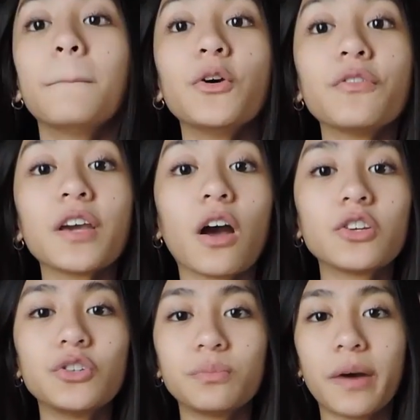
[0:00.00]
Moving
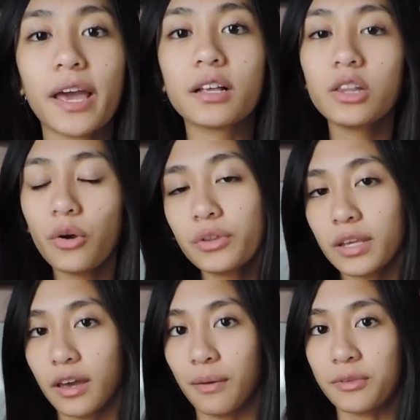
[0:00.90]
on to my
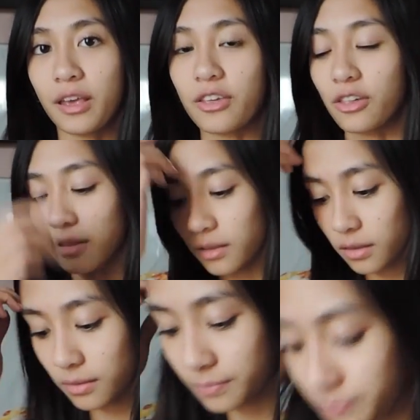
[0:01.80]
clothing obsessions.